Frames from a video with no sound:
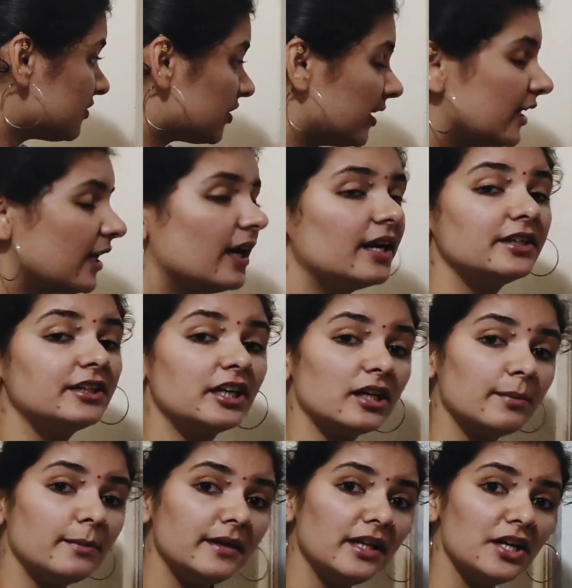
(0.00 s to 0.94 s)
3,
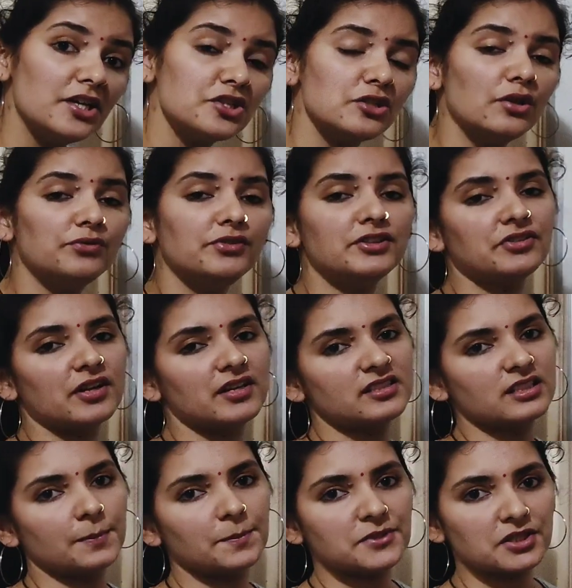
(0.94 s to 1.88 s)
termination of the
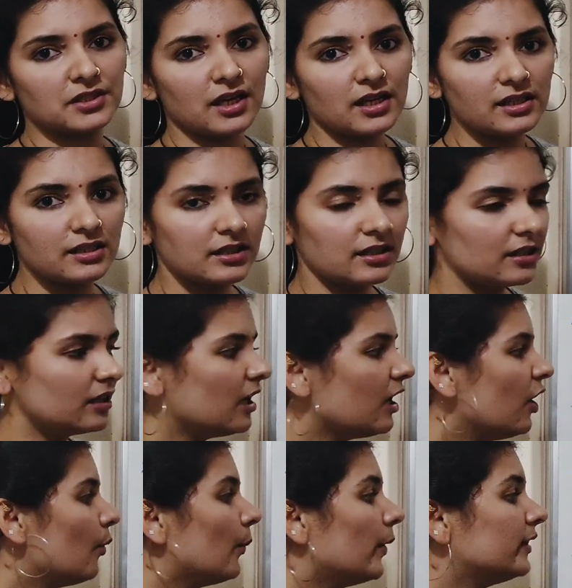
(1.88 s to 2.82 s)
transcription occurs
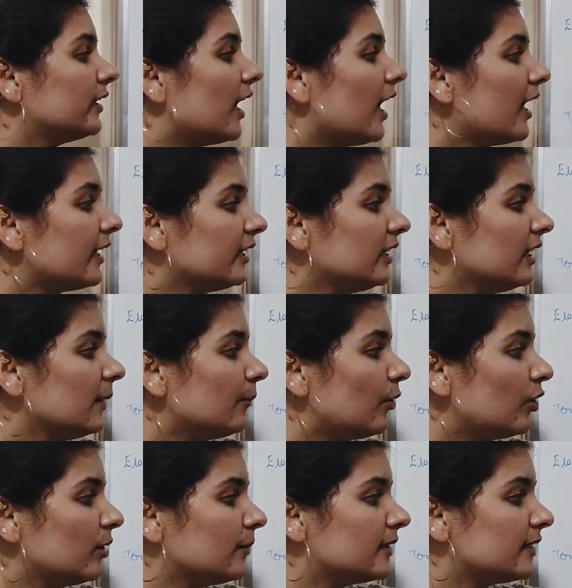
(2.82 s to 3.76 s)
when the RNA
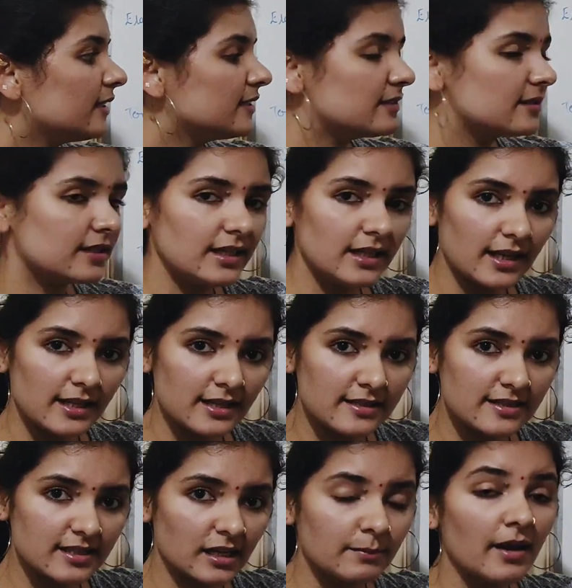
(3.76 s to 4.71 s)
polymerase 3
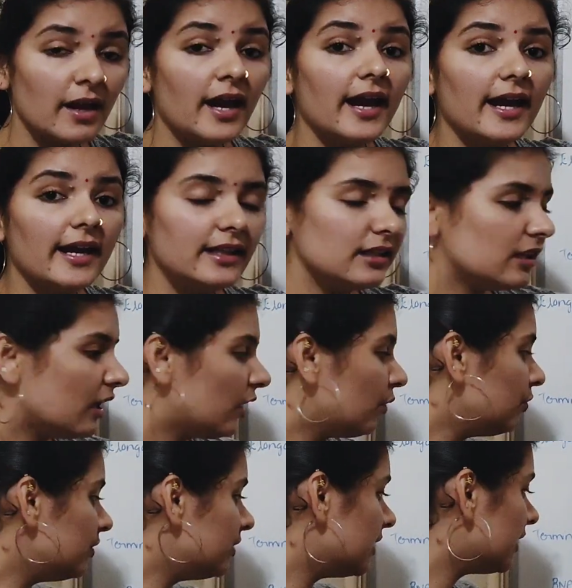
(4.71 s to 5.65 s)
enzyme
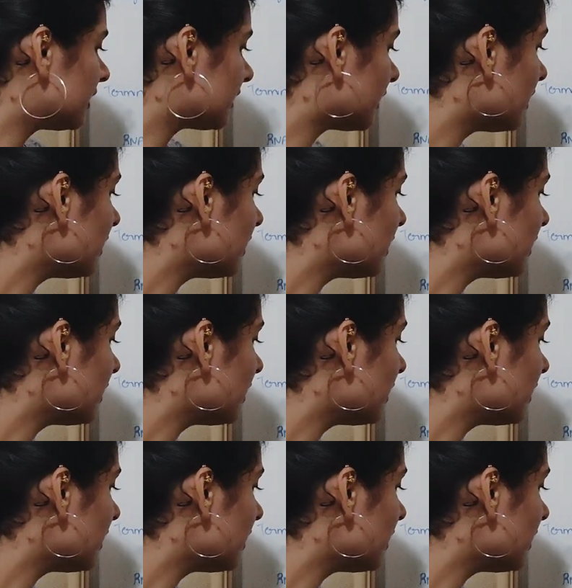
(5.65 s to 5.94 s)
encounter